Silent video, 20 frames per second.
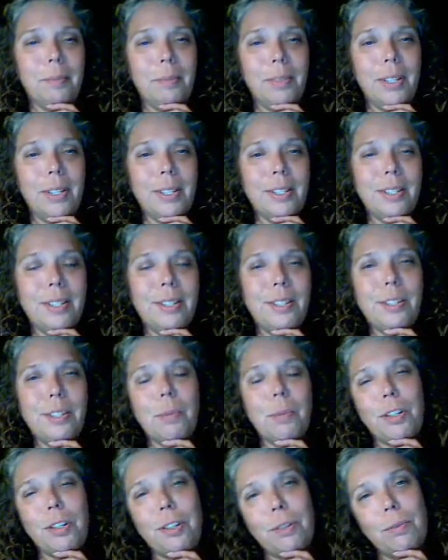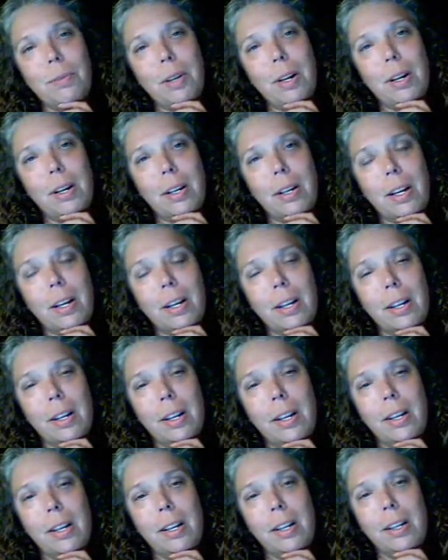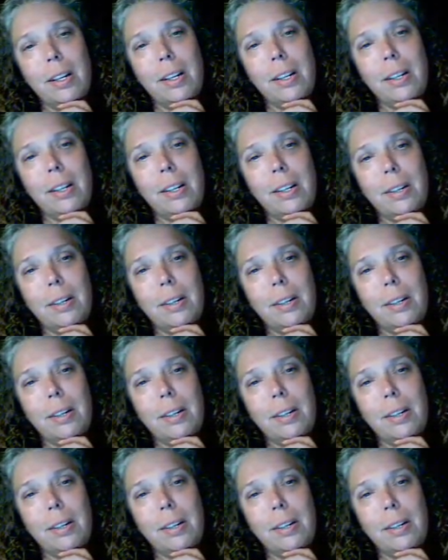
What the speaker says: This is a special vlog, and